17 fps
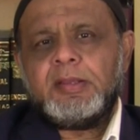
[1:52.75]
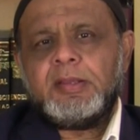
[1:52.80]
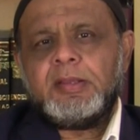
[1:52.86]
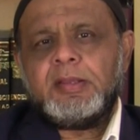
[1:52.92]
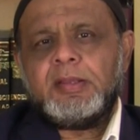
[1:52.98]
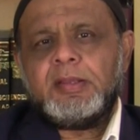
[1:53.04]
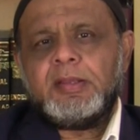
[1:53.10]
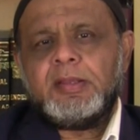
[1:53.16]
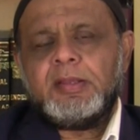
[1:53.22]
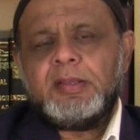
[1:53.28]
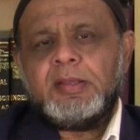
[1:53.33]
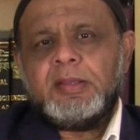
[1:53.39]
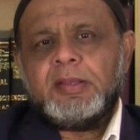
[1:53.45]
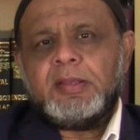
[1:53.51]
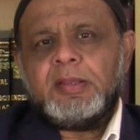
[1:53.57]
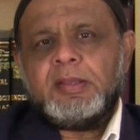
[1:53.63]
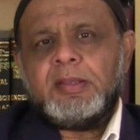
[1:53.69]

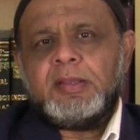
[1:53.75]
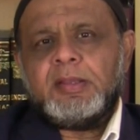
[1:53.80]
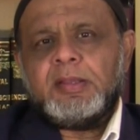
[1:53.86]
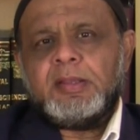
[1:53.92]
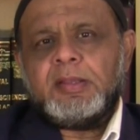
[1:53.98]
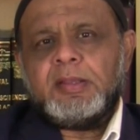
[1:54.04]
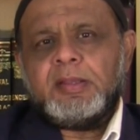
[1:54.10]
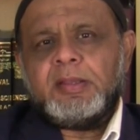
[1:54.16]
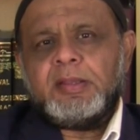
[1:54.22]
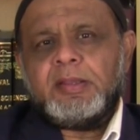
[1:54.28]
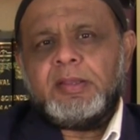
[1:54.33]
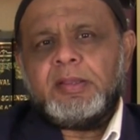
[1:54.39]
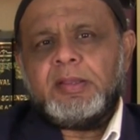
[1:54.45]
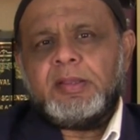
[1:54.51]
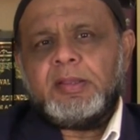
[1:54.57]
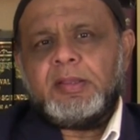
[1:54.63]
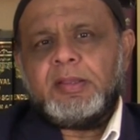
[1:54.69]

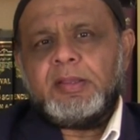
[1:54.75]
[no speech]